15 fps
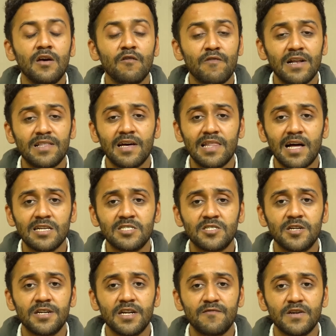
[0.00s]
While the Wall
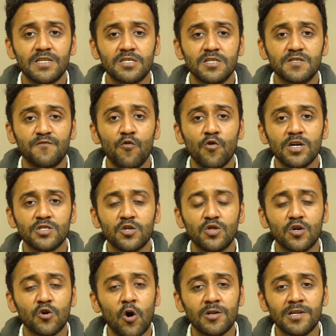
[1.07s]
Street investors focus on
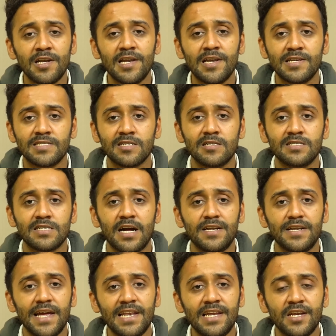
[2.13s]
the quarterly results
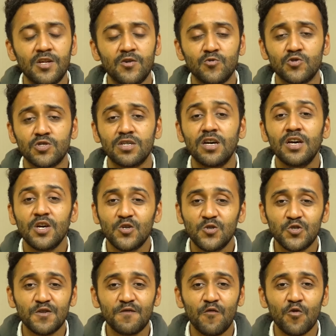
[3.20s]
and daily news, you
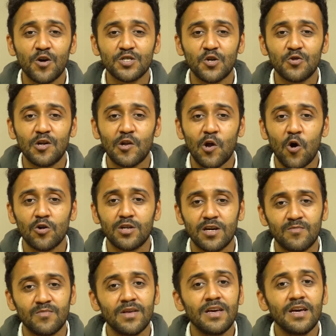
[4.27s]
should focus on the long
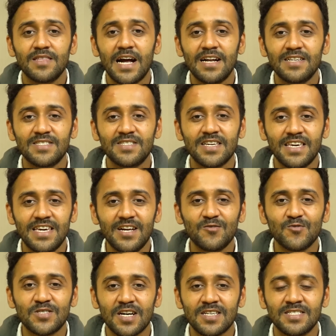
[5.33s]
term. That is the key
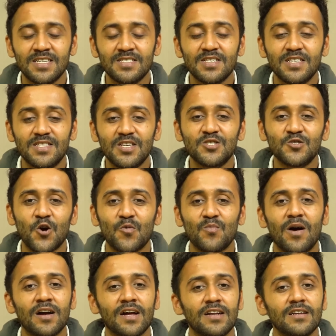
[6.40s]
to success in the stock
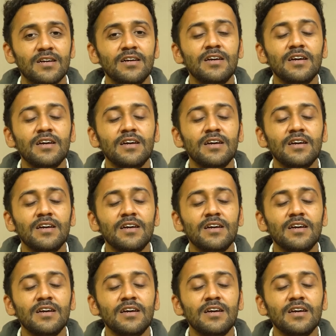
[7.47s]
market.